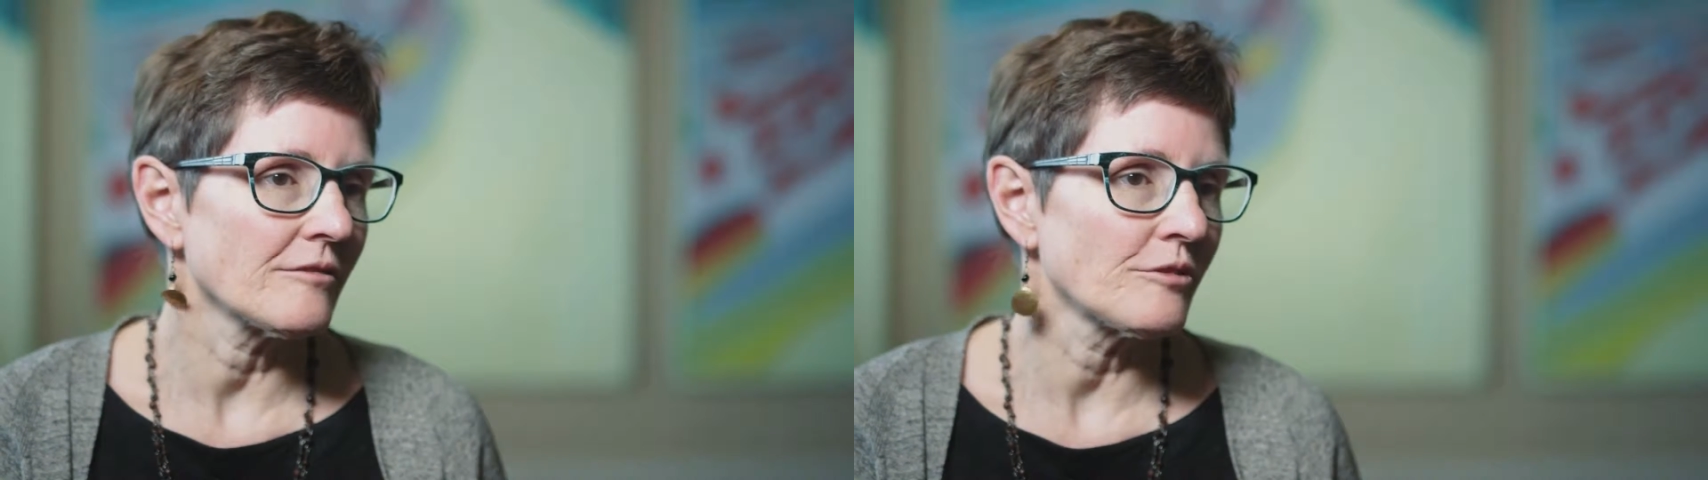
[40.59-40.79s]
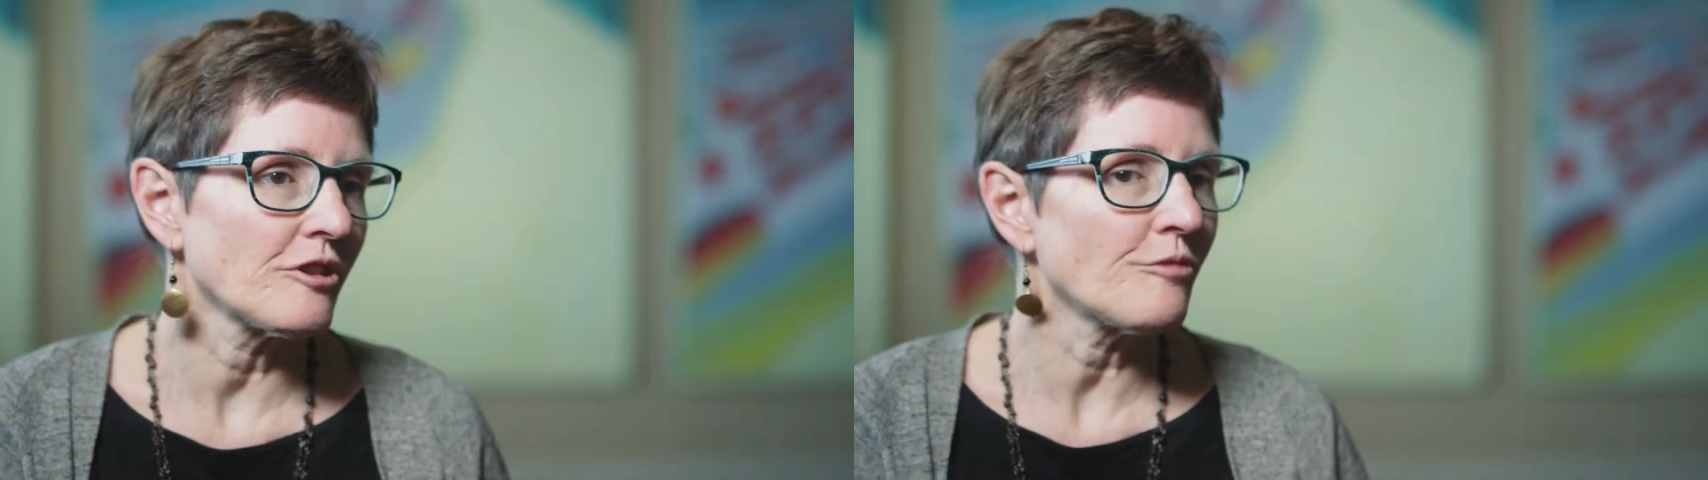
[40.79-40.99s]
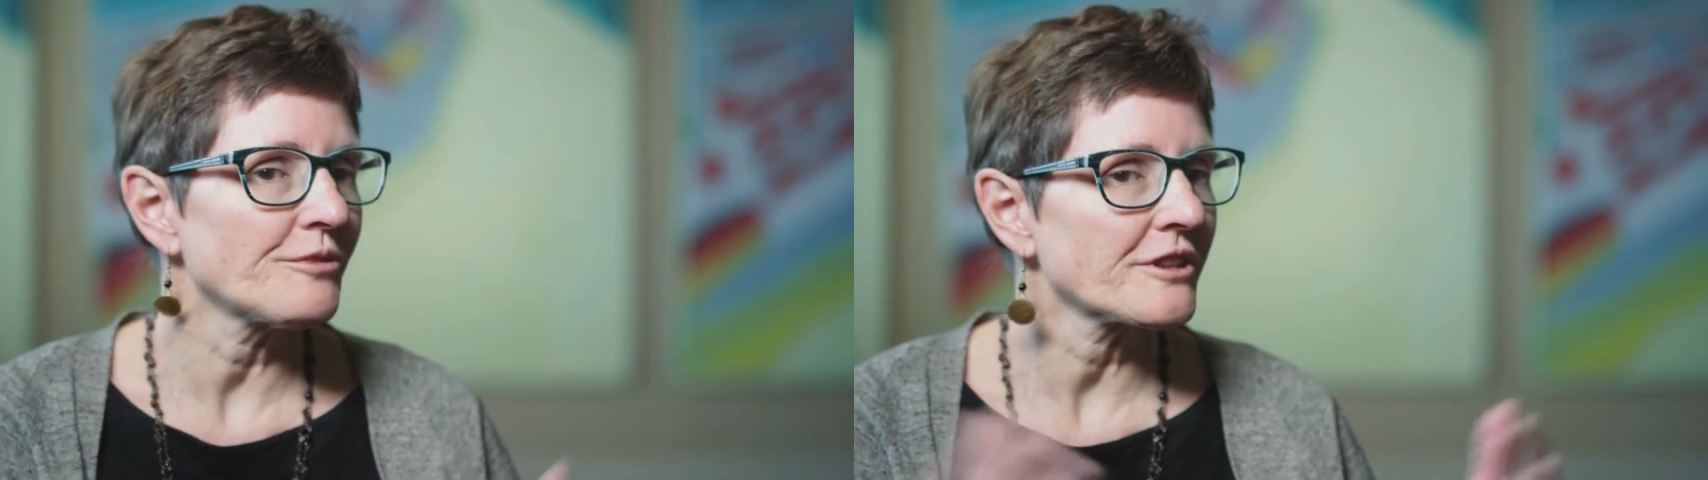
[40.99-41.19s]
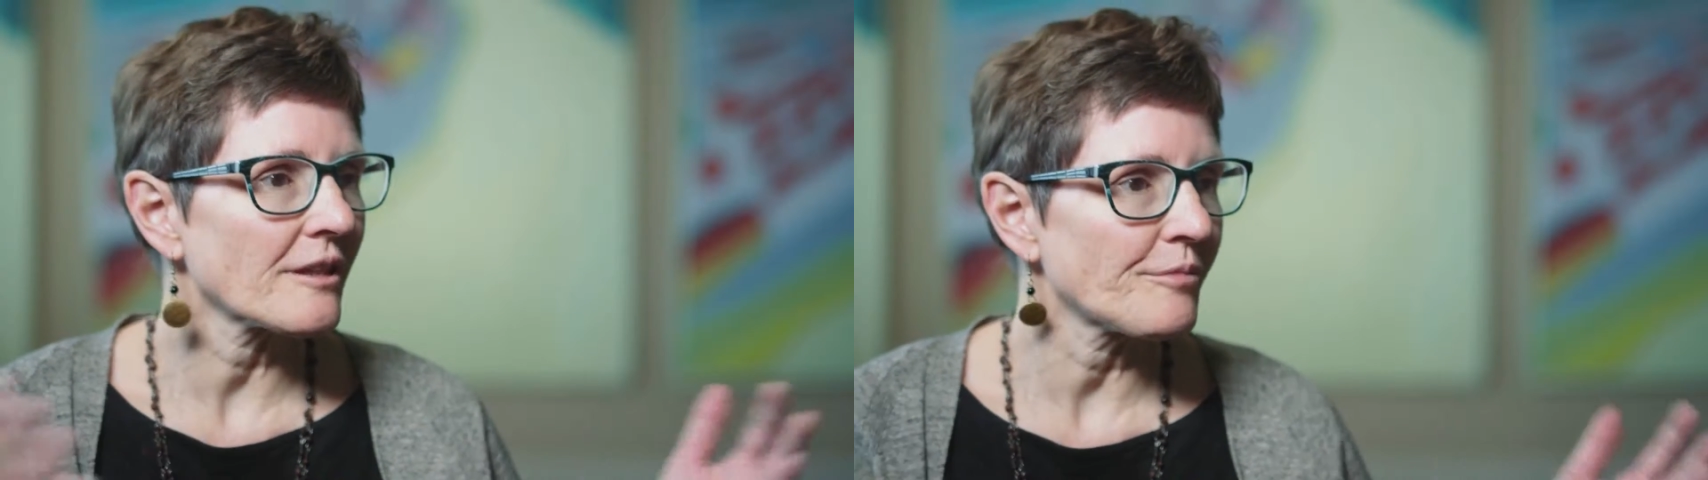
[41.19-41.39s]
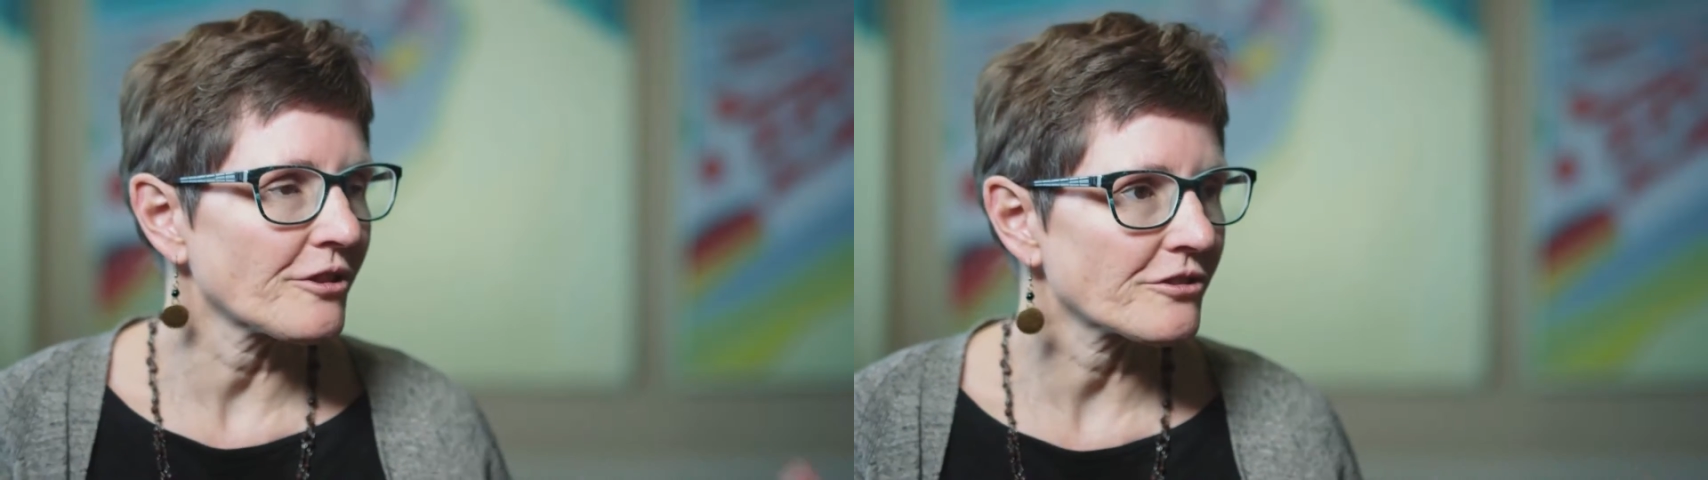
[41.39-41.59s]
we opened
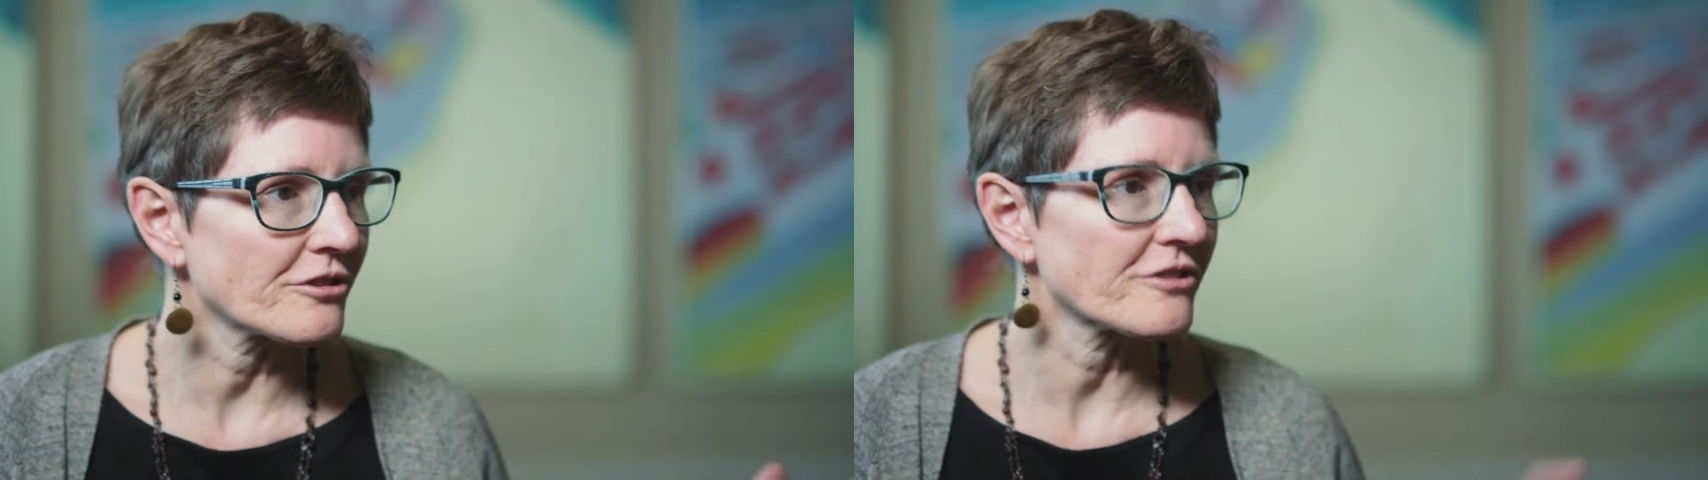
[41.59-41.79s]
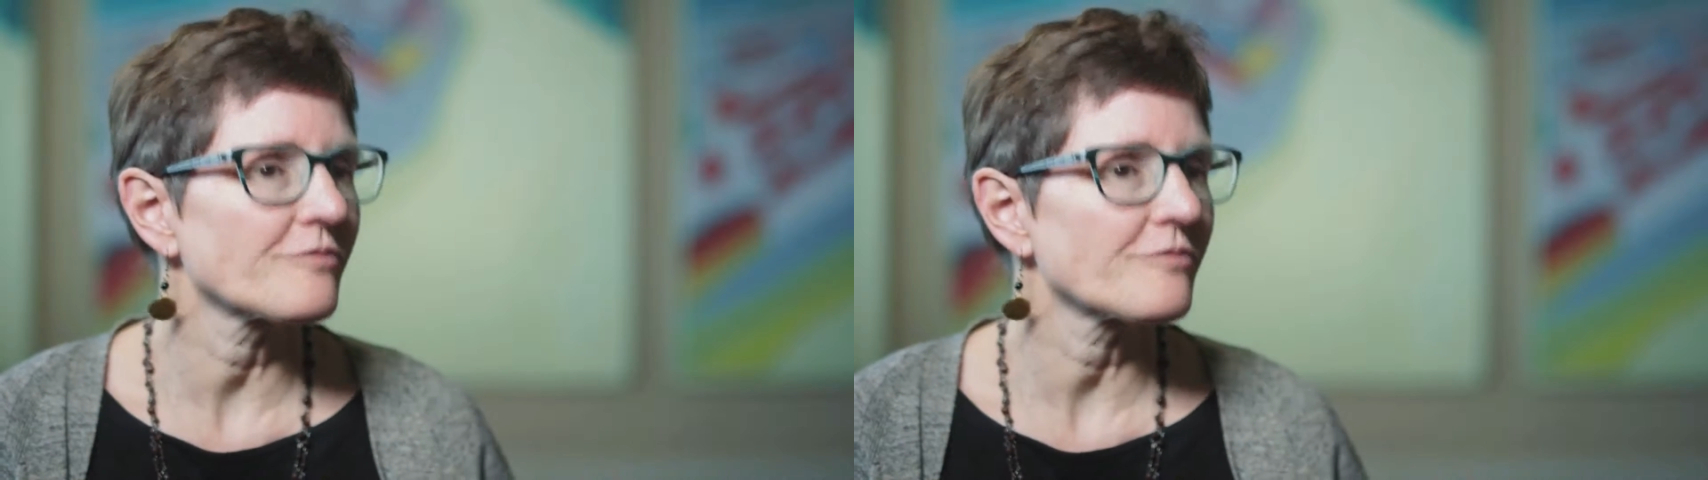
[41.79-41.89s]
up all sorts